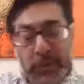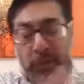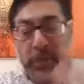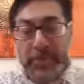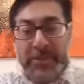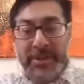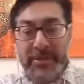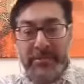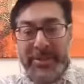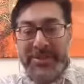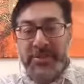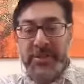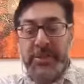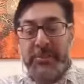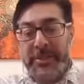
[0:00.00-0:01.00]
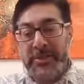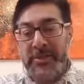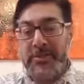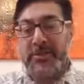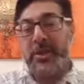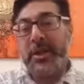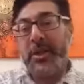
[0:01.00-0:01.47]
You know what I mean, messenger
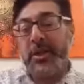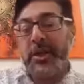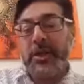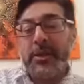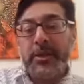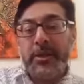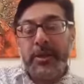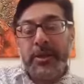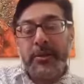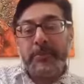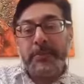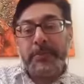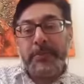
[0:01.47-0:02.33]
message. Yeah?